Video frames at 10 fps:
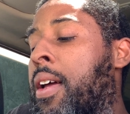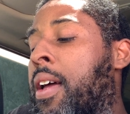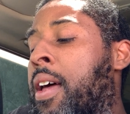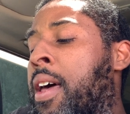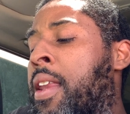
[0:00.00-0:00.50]

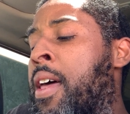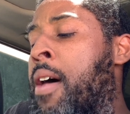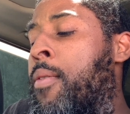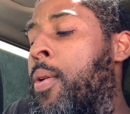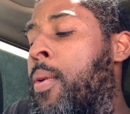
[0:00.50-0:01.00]
And
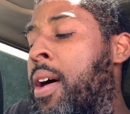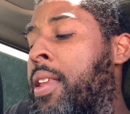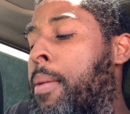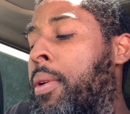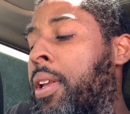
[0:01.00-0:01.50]
everyone
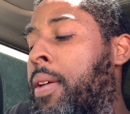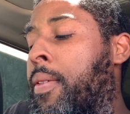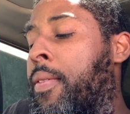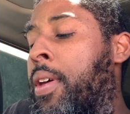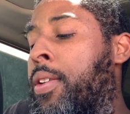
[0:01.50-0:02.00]
that
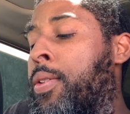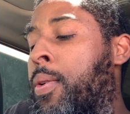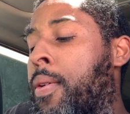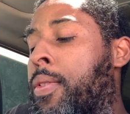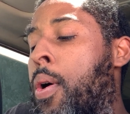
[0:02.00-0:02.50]
believeth and
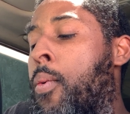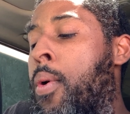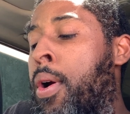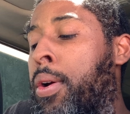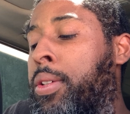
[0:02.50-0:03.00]
doeth the
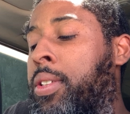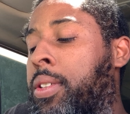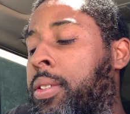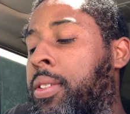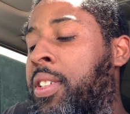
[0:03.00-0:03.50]

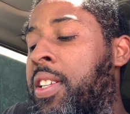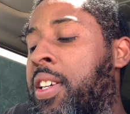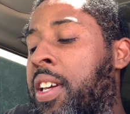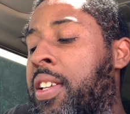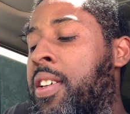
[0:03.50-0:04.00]
works, the
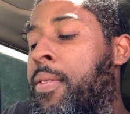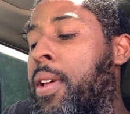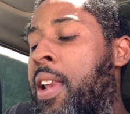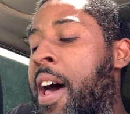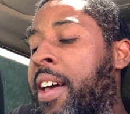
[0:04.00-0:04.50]
deeds of the
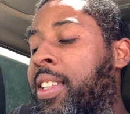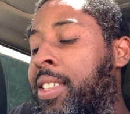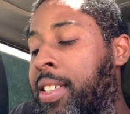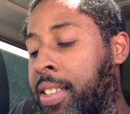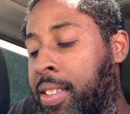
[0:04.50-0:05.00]

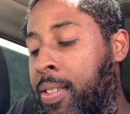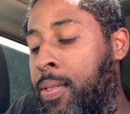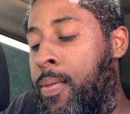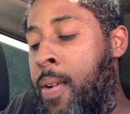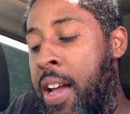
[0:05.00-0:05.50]
light,
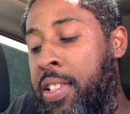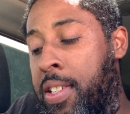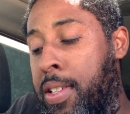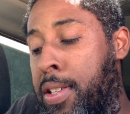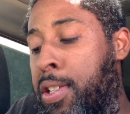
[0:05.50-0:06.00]

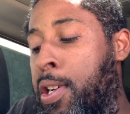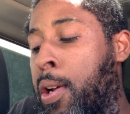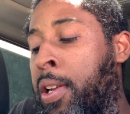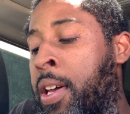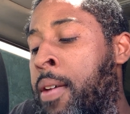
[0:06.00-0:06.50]
righteousness
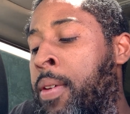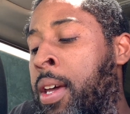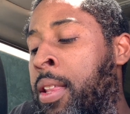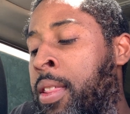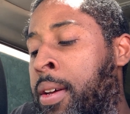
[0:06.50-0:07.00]
shall live
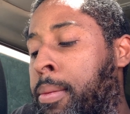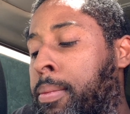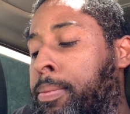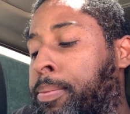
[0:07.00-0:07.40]
in them.